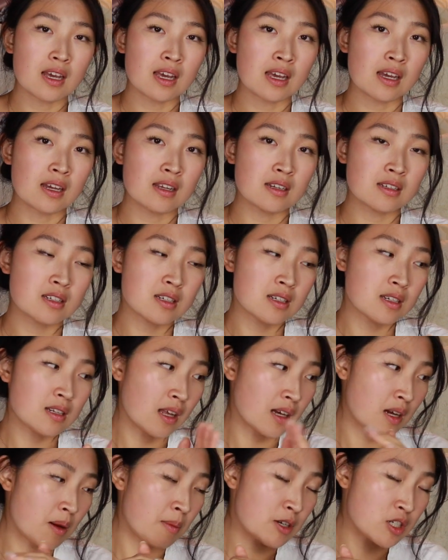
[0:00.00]
It,
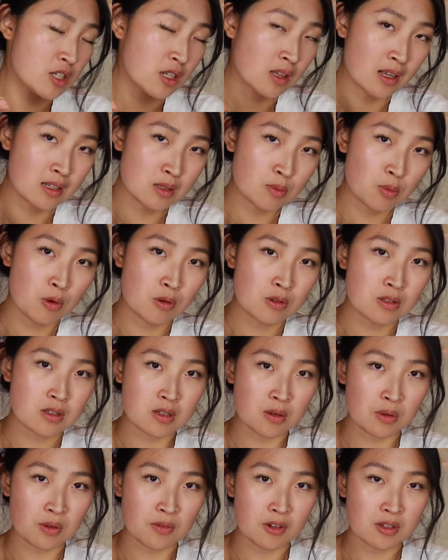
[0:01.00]
like I mentioned, less ports,
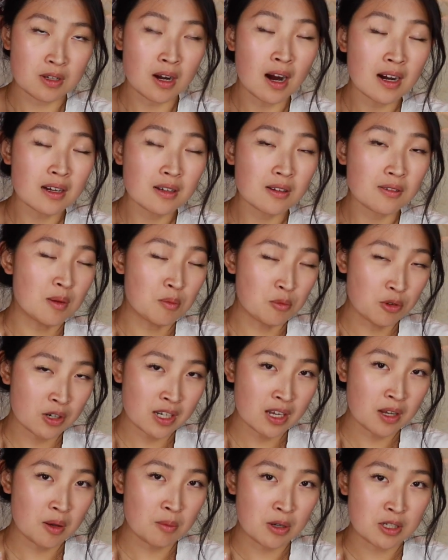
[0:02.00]
so if you're tired of bringing
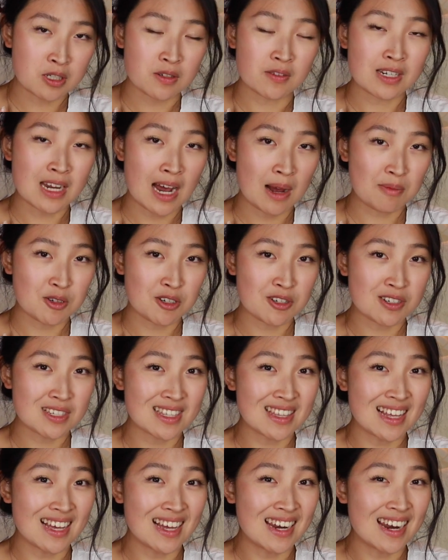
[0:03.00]
a bunch of adapters,
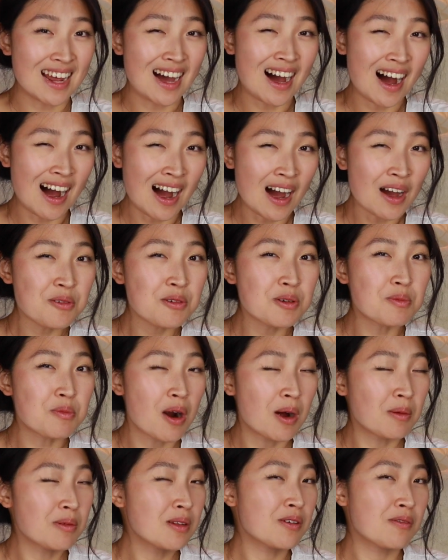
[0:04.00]
then I would
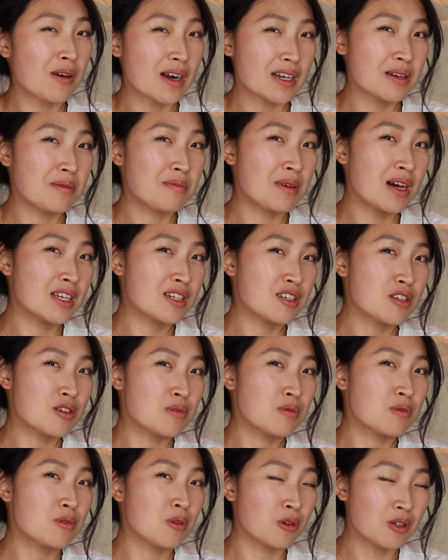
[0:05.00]
probably recommend you
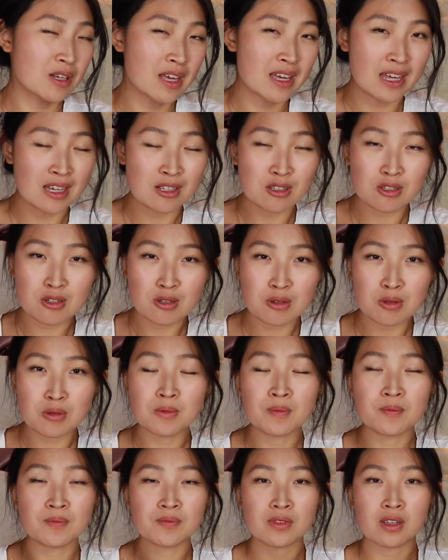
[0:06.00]
looking into
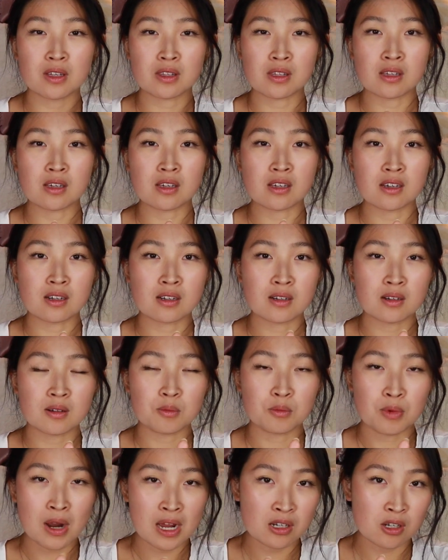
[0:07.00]
the
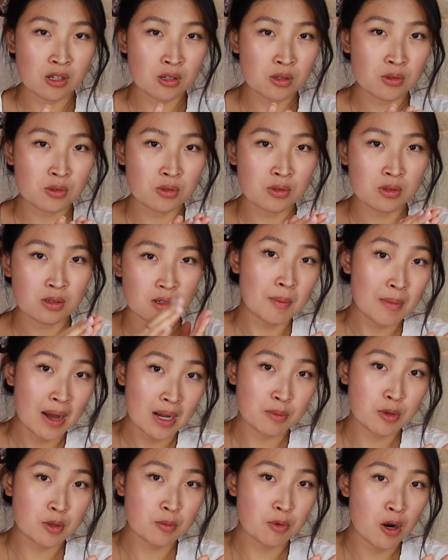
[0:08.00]
brand new
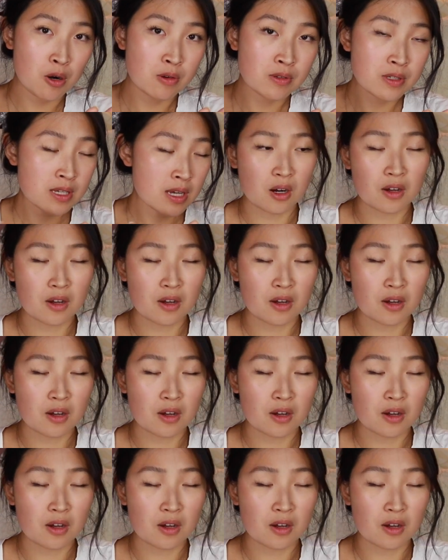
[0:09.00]
MacBook Pros.